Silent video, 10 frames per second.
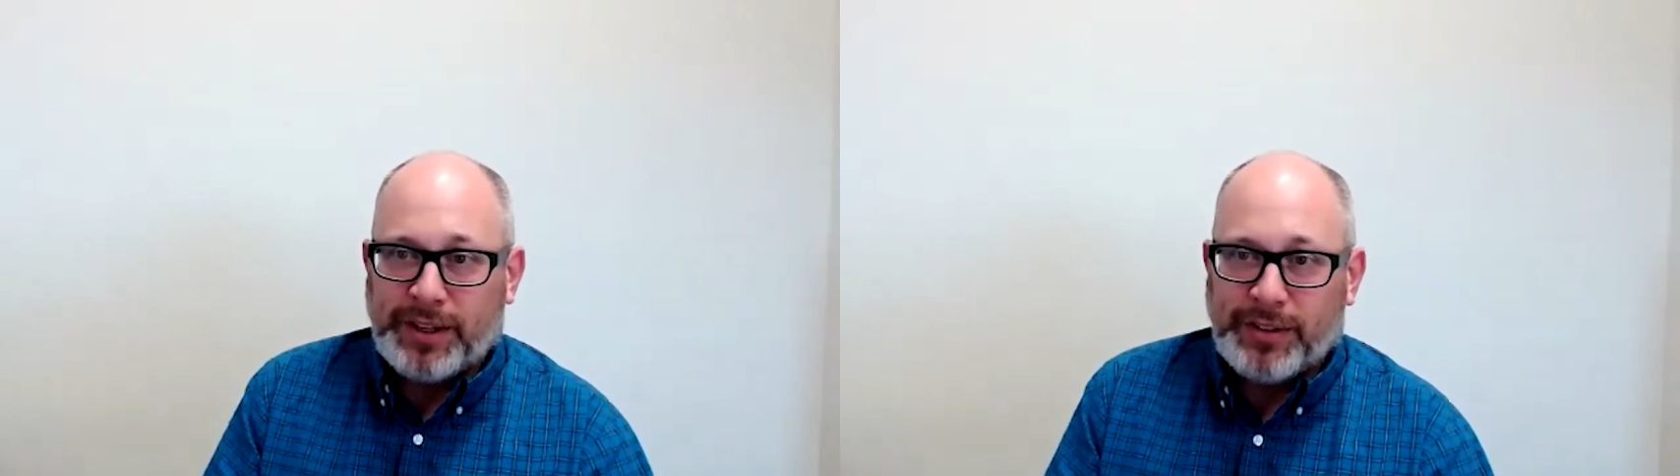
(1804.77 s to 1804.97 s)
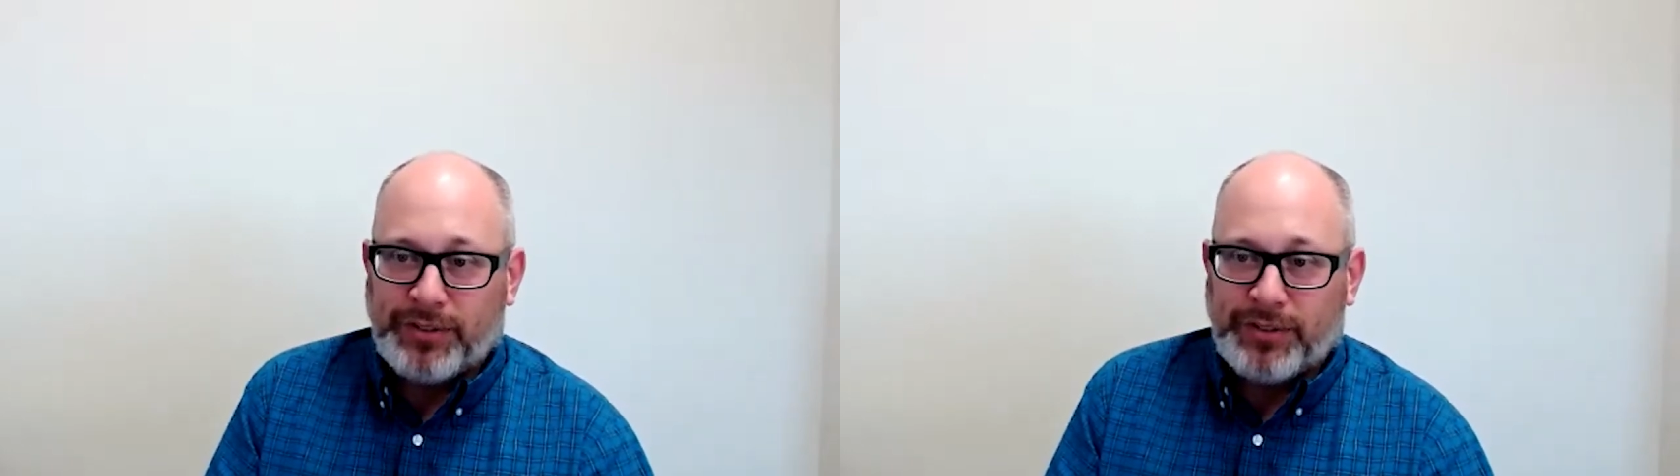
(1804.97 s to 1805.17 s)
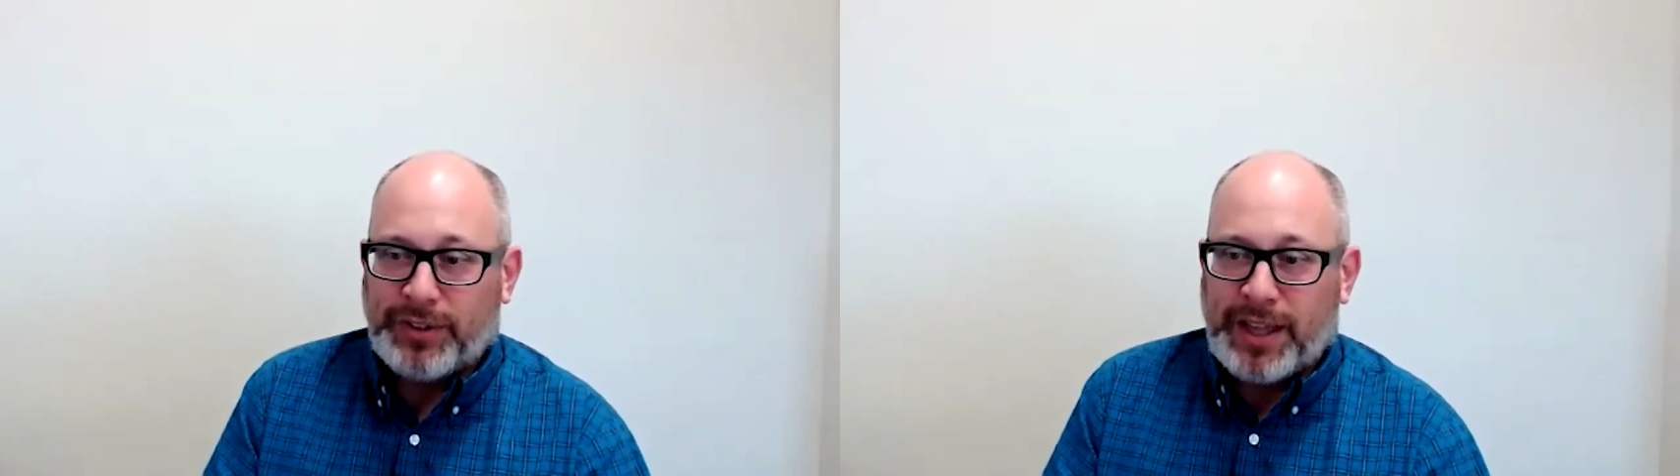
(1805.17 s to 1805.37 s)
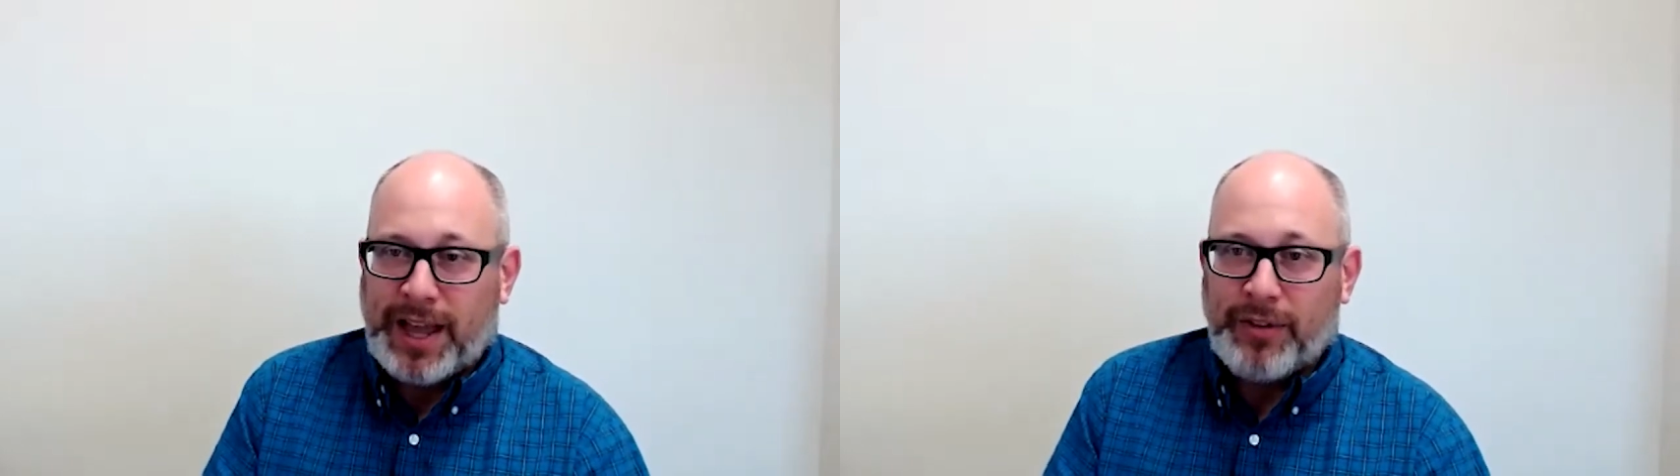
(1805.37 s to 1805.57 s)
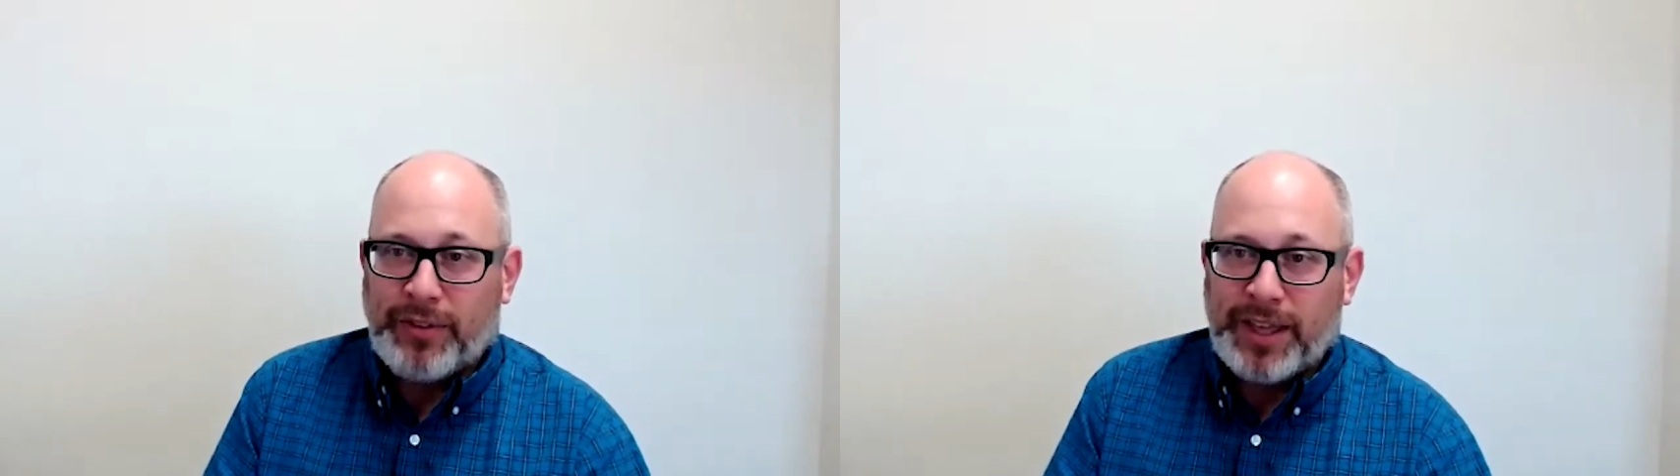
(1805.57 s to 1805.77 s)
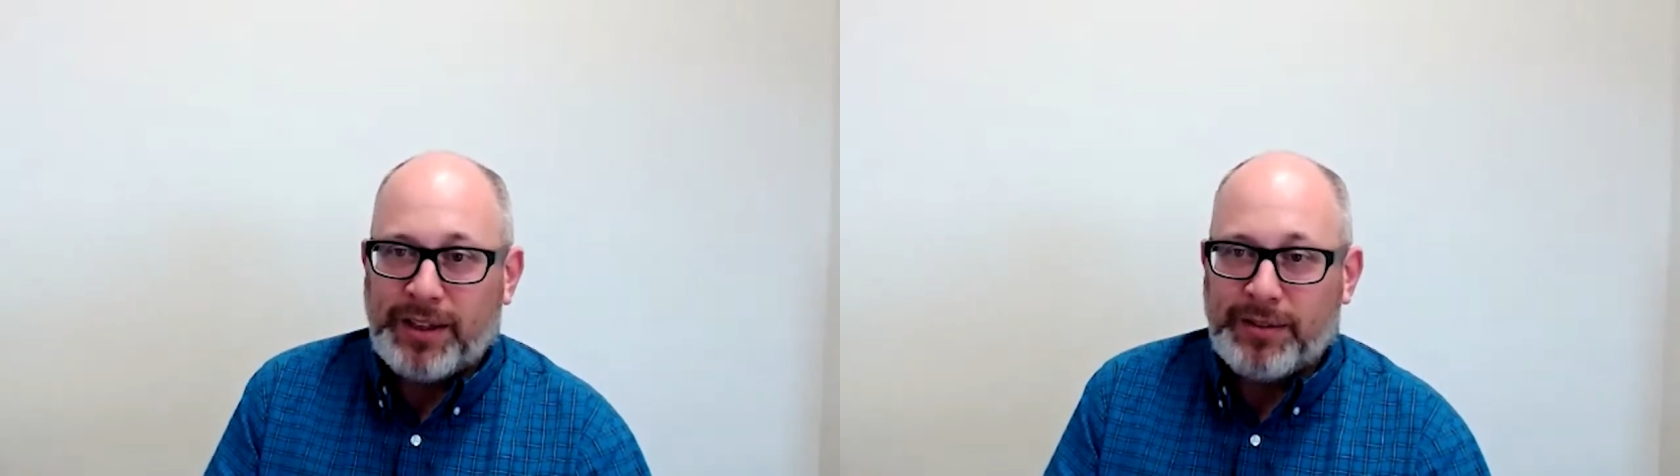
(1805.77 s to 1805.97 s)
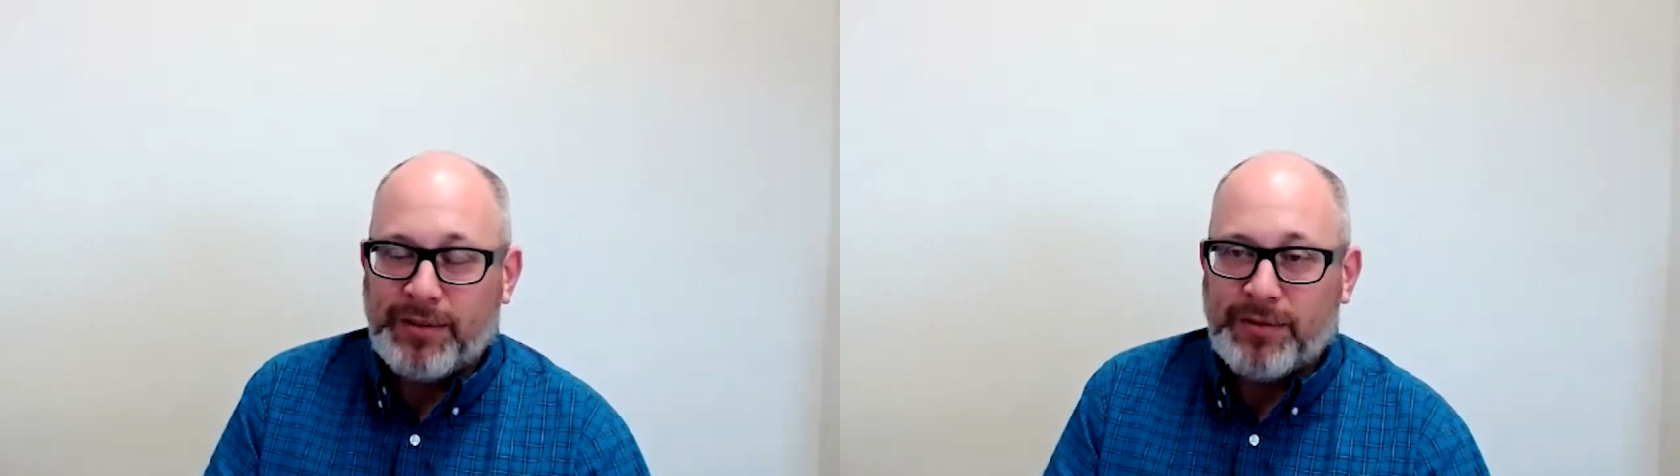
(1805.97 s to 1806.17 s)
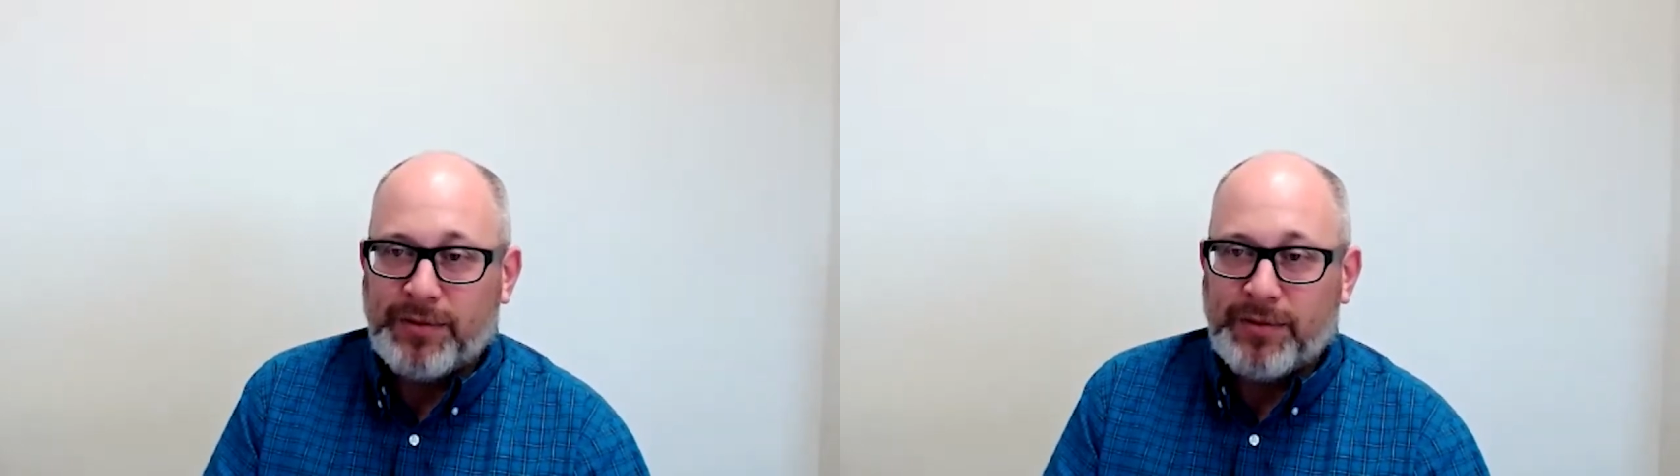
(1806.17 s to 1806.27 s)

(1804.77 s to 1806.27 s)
us how they